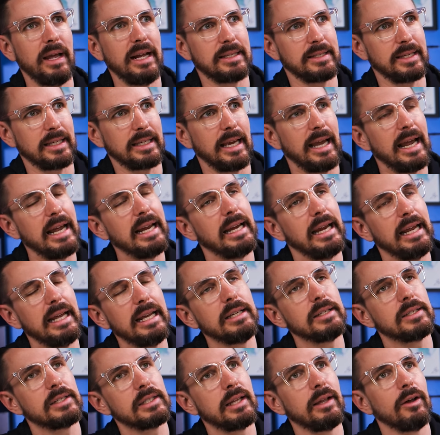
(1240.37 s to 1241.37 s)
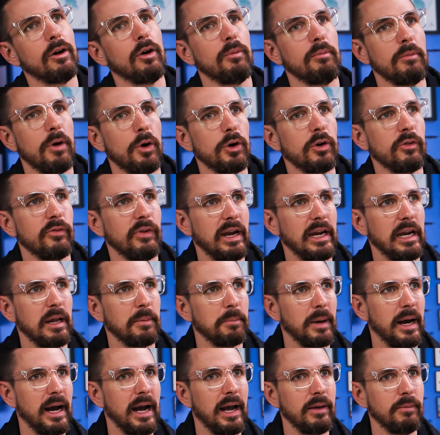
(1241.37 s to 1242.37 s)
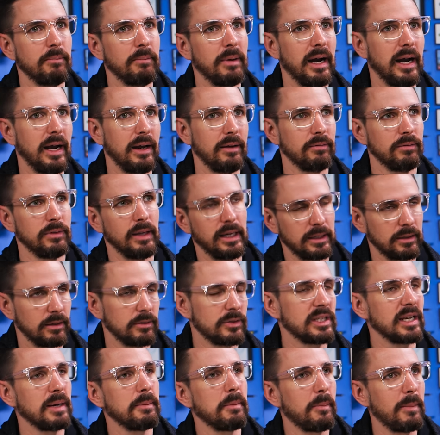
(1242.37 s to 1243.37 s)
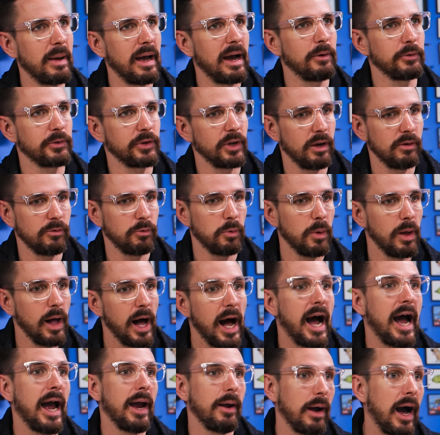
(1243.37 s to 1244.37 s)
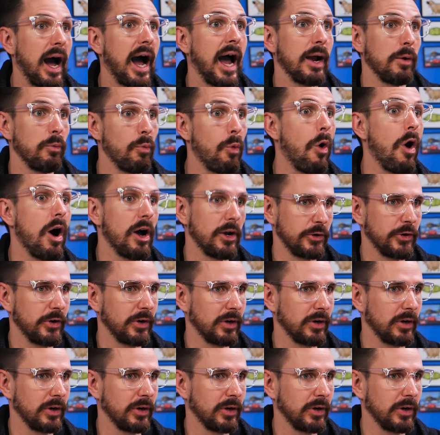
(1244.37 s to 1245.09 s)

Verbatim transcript: it's like it is still motivated by by like some amount of well i i want